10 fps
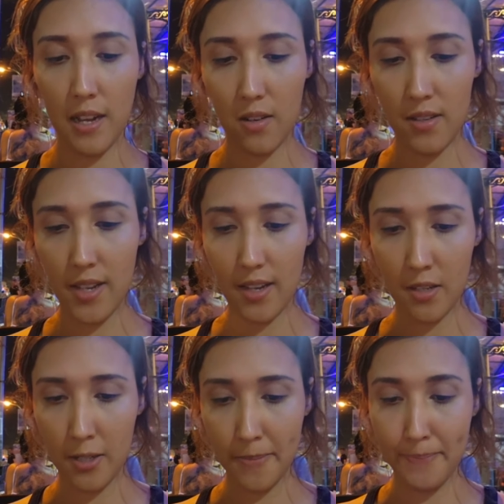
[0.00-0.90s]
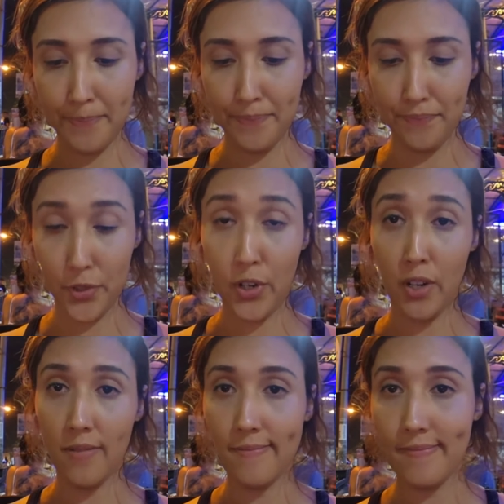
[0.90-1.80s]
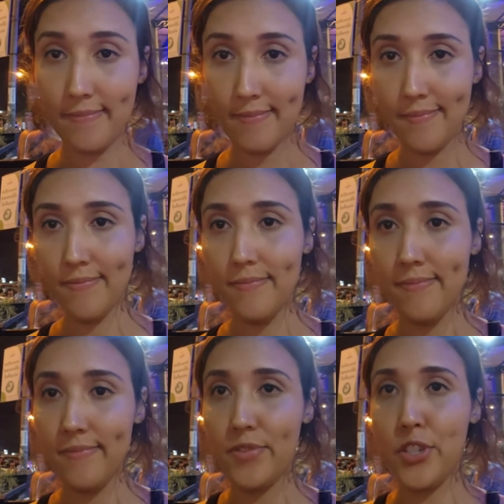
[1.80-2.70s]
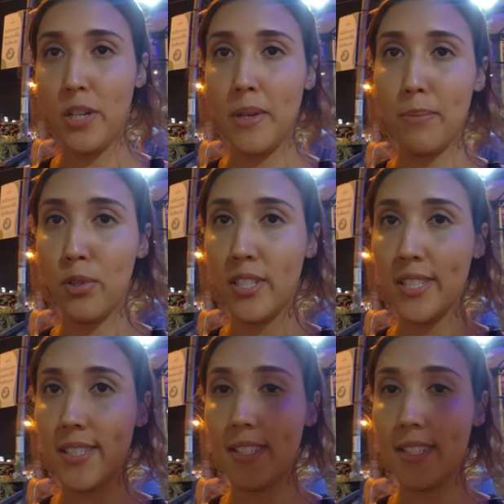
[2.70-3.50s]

Contact Kontergler, you know, German police.